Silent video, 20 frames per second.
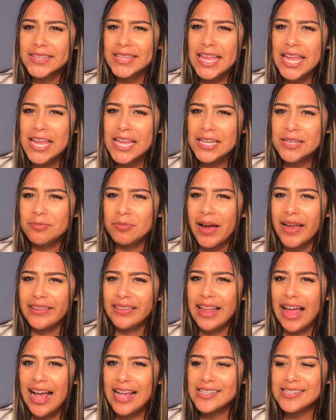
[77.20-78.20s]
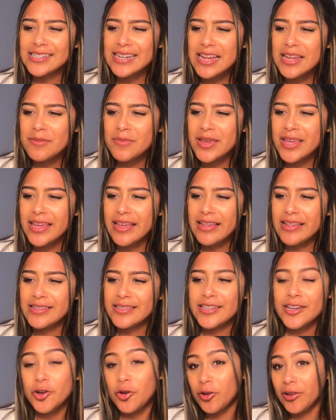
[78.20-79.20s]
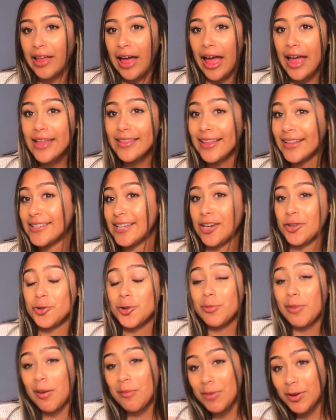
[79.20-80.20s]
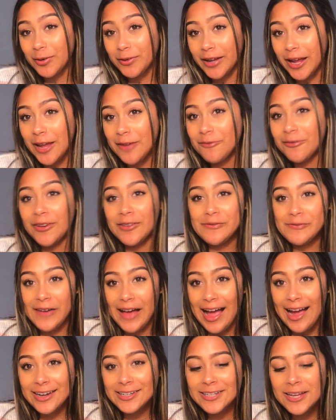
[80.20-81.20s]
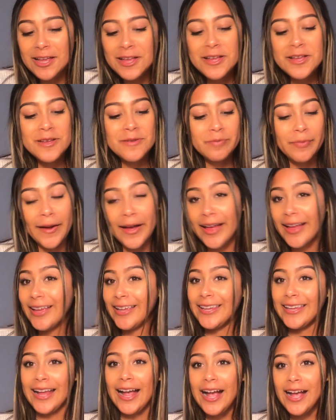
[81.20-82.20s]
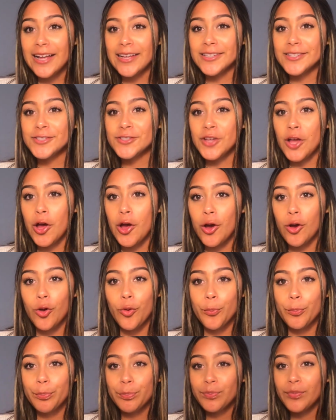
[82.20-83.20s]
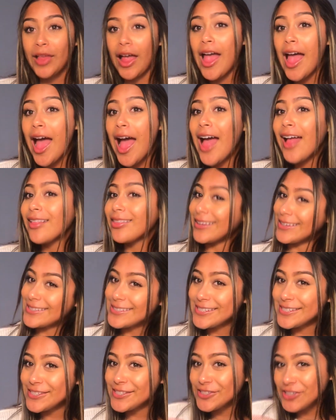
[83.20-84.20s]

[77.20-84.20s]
think my last name is Nicolette. That's actually my middle name, fun fact. But yeah, so let's get